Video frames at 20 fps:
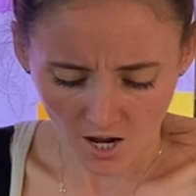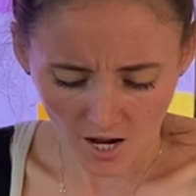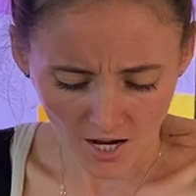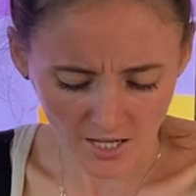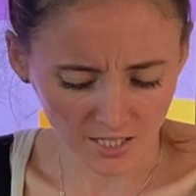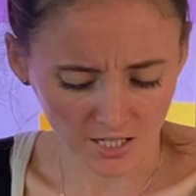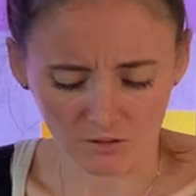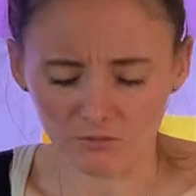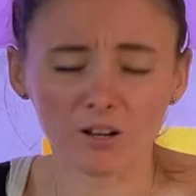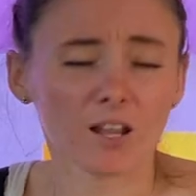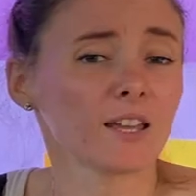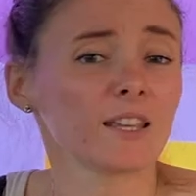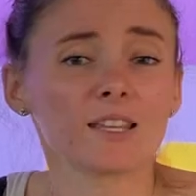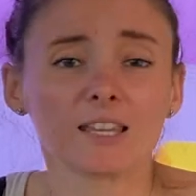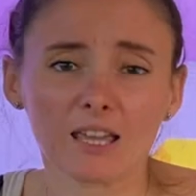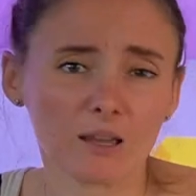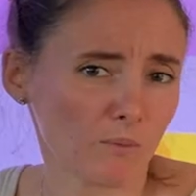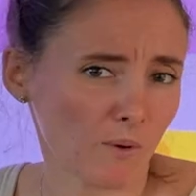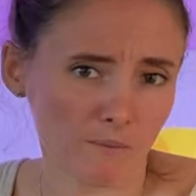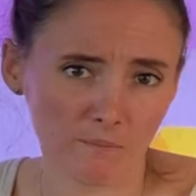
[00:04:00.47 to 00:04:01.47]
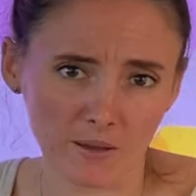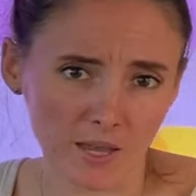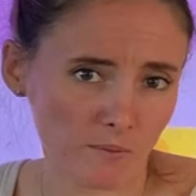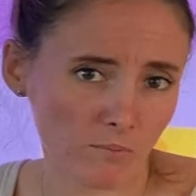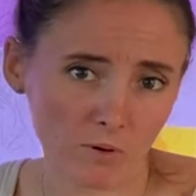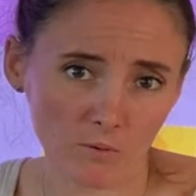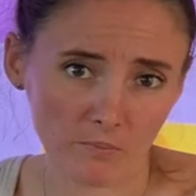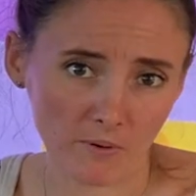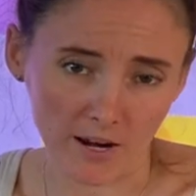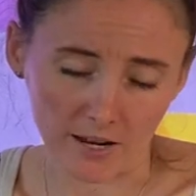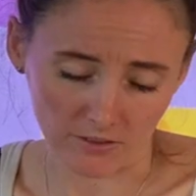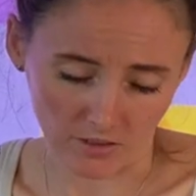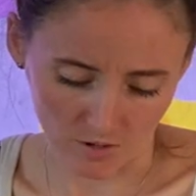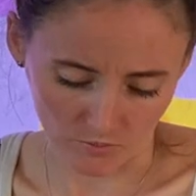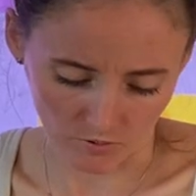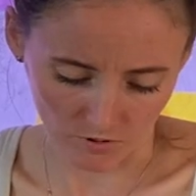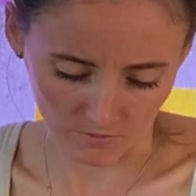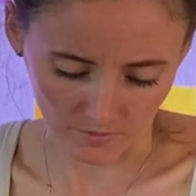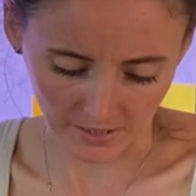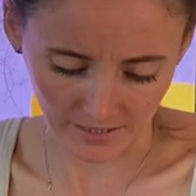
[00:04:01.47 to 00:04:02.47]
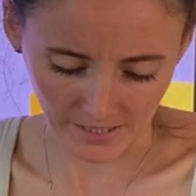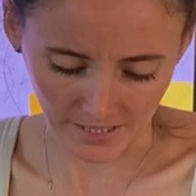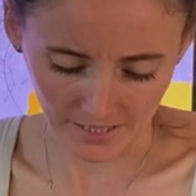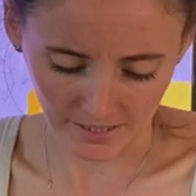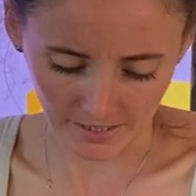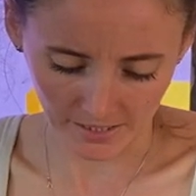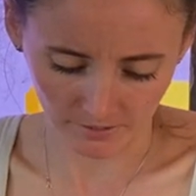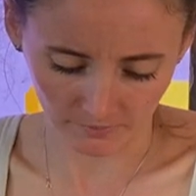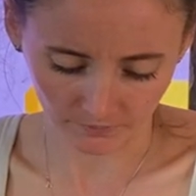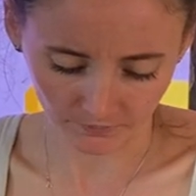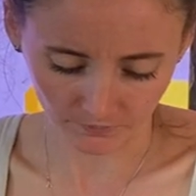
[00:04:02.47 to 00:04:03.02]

I don't like it when people break their promises.